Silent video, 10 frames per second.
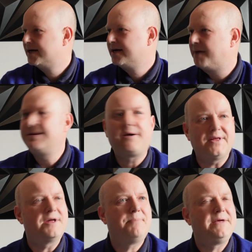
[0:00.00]
I mean, I think
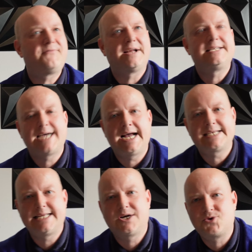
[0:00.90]
they'd be
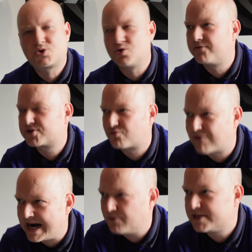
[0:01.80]
fantastic on sort of
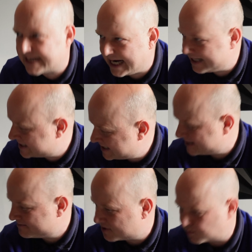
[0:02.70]
surround sound
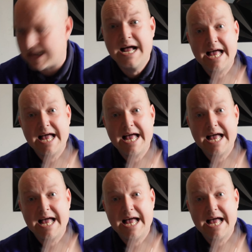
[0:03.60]
systems as well.